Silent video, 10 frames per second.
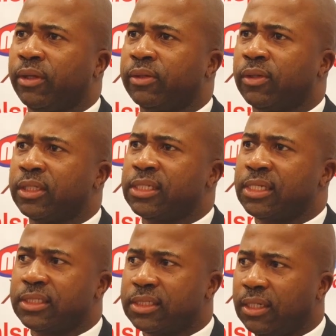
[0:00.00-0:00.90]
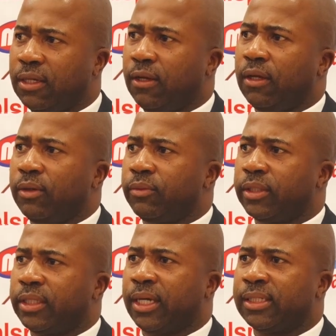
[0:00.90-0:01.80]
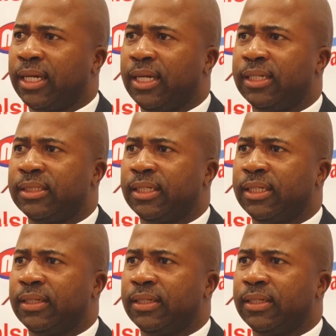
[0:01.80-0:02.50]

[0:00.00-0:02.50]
our doctors, with Adele and